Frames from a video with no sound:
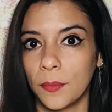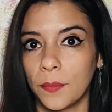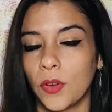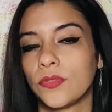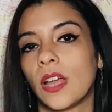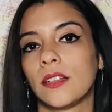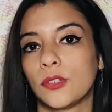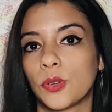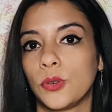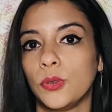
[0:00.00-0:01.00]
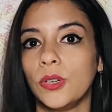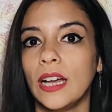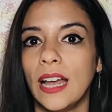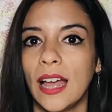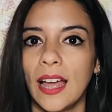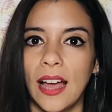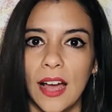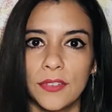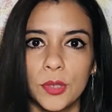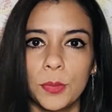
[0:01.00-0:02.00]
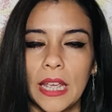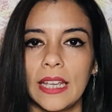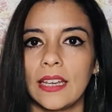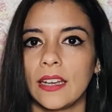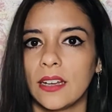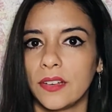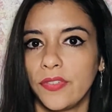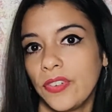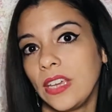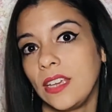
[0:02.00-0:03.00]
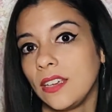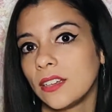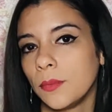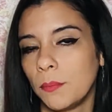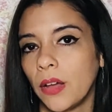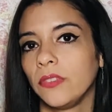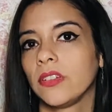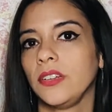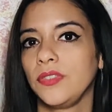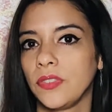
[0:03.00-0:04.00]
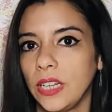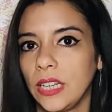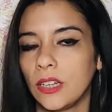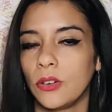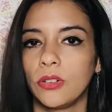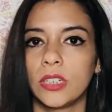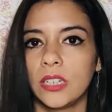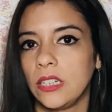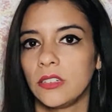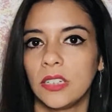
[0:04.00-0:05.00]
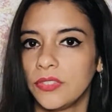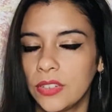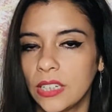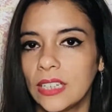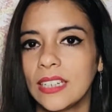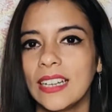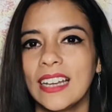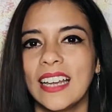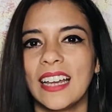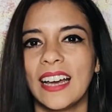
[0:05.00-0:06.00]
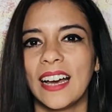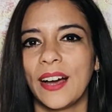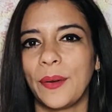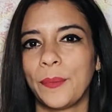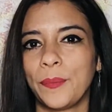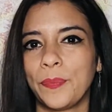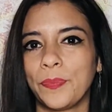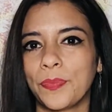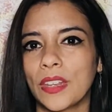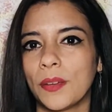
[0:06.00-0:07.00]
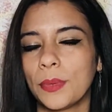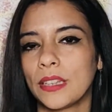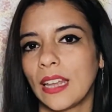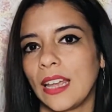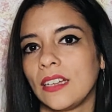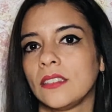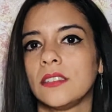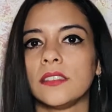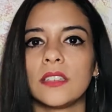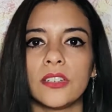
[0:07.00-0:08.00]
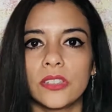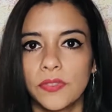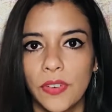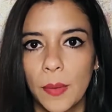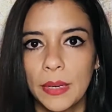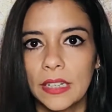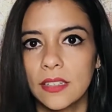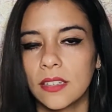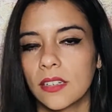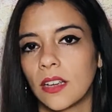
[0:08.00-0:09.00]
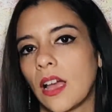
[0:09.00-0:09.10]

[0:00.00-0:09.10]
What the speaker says: of that school have to pay a fee, a monthly fee or a yearly fee. But then there's families that